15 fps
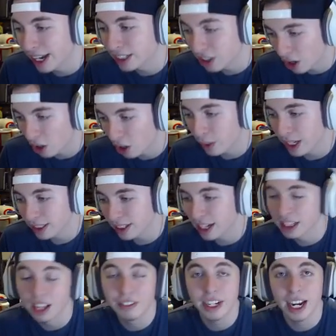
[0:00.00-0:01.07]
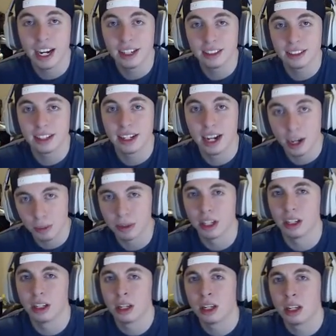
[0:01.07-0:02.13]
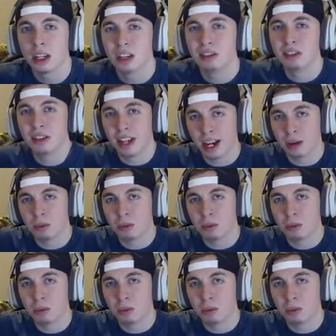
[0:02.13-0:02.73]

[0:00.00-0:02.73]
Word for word: As always, I love you guys, and everybody, hit the